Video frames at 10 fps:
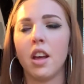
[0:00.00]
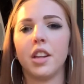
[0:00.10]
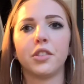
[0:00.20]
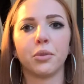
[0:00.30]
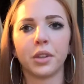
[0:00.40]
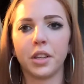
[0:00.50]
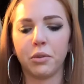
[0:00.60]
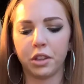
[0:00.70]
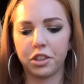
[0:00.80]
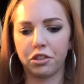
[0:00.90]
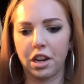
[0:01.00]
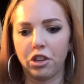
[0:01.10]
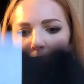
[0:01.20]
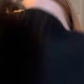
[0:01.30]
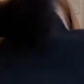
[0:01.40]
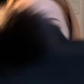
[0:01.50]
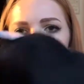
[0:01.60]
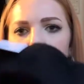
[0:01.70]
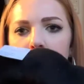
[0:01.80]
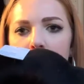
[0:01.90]
It's really, really strange. But
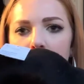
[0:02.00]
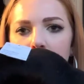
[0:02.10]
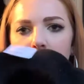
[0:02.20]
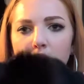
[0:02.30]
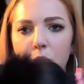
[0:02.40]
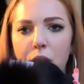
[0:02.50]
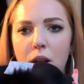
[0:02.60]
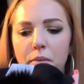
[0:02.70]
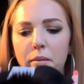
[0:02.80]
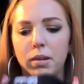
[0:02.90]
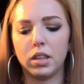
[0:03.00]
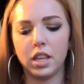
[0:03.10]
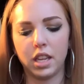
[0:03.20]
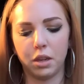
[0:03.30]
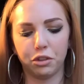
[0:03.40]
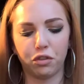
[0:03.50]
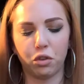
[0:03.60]
this one has a little pom-pom on it and it was